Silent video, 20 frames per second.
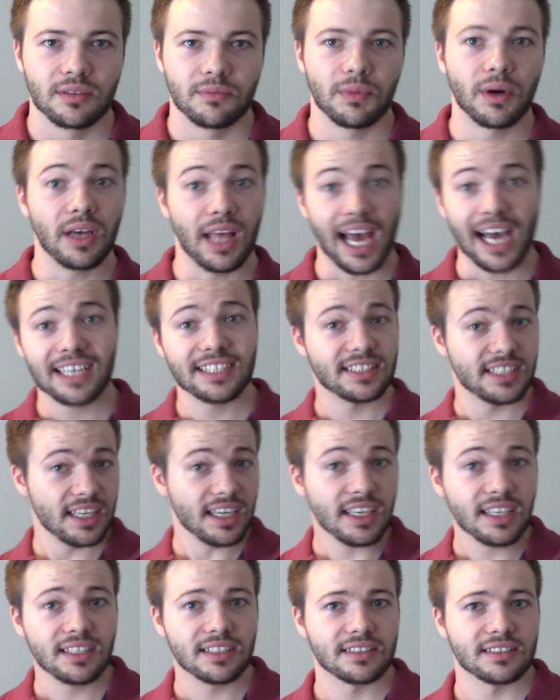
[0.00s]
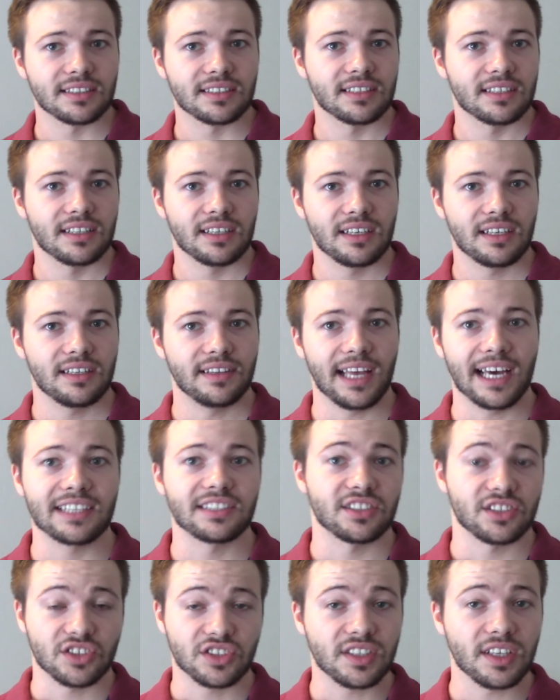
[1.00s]
But as is,
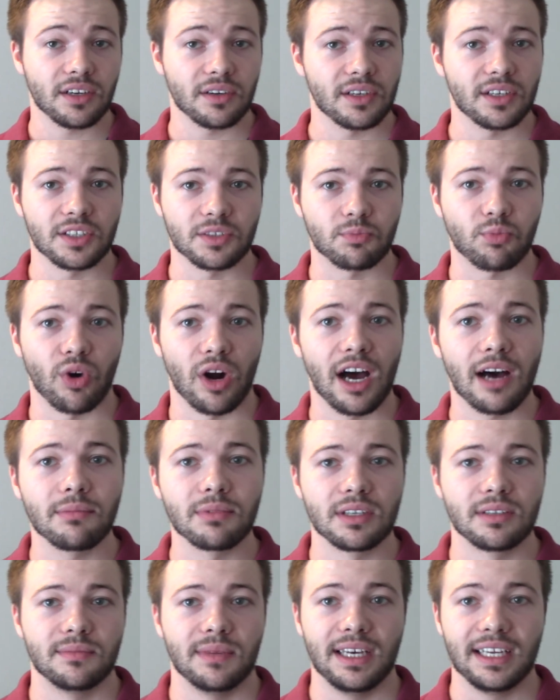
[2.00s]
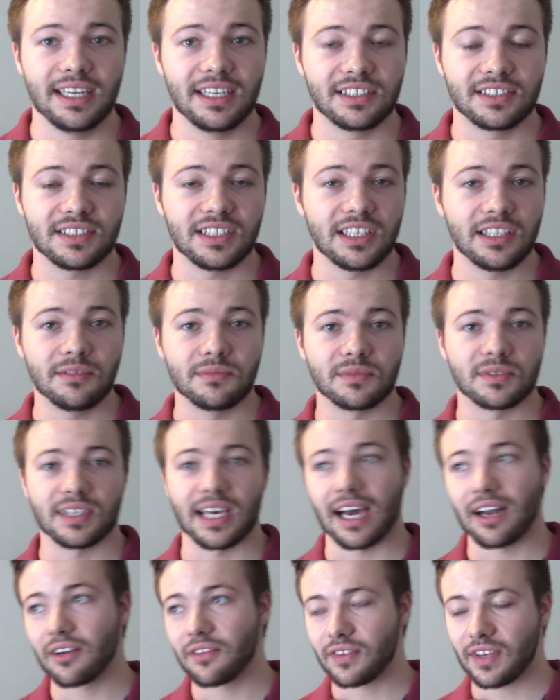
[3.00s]
that's a serious problem, and it seems
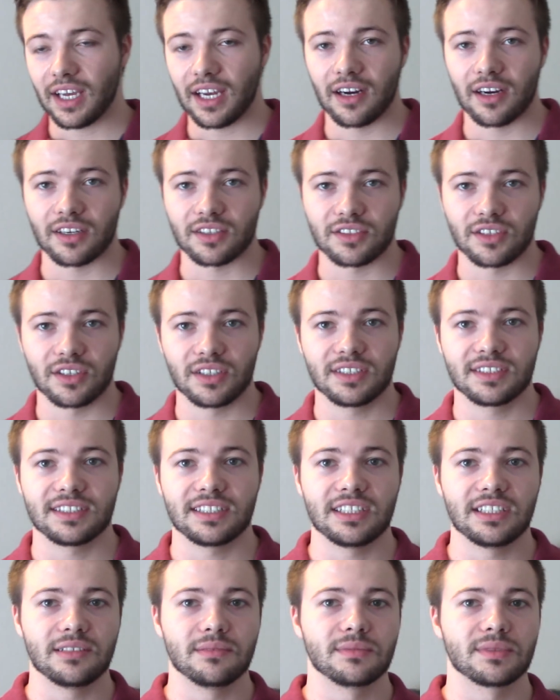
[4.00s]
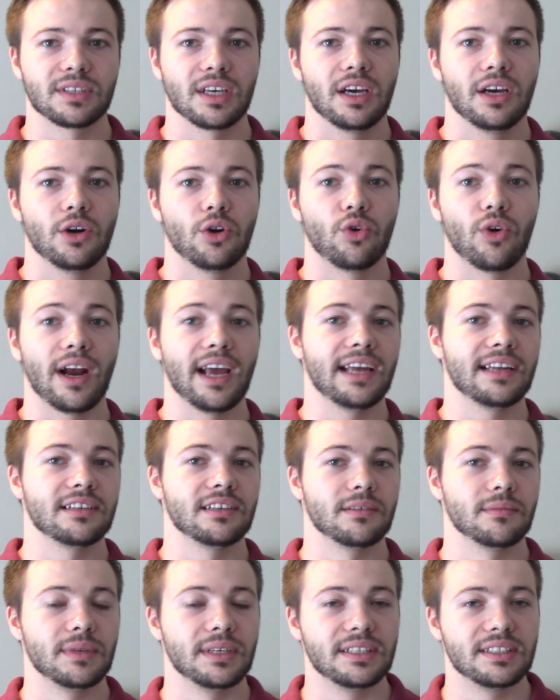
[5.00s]
out of character, it seems
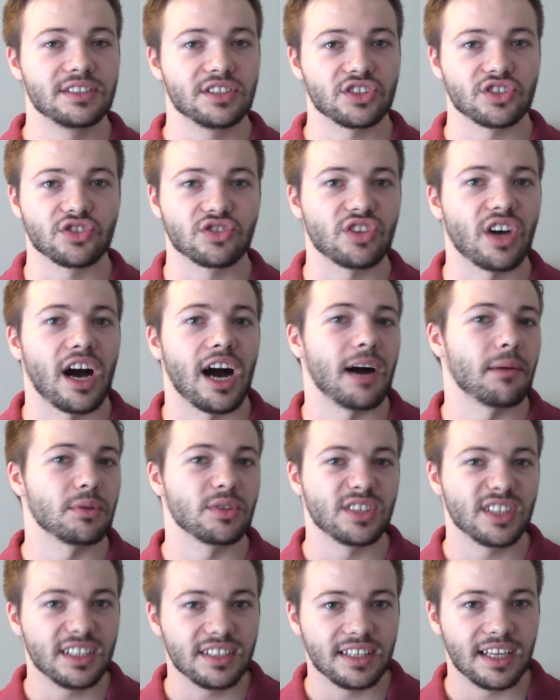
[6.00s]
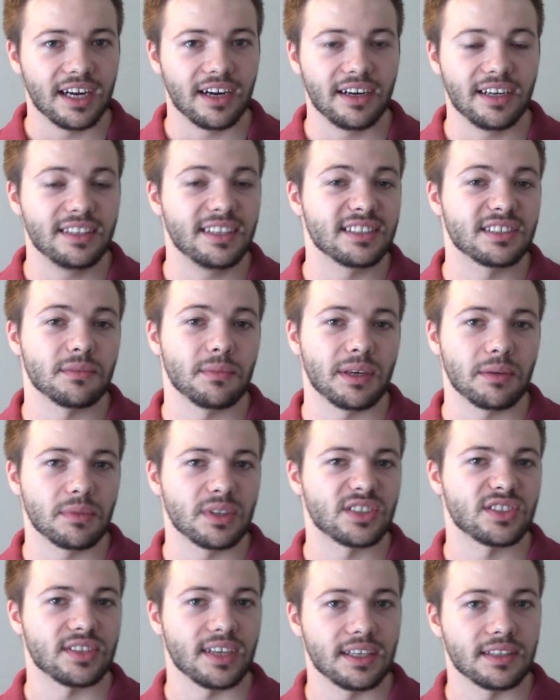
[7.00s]
random and just hobbled in there, and it doesn't make
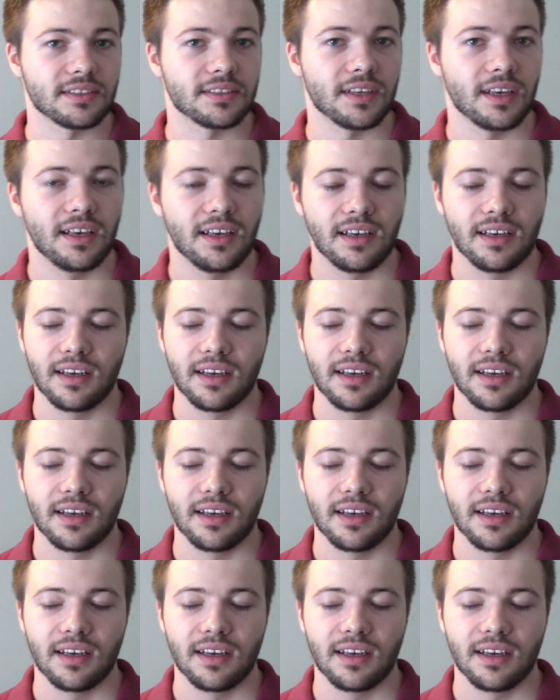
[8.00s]
much sense.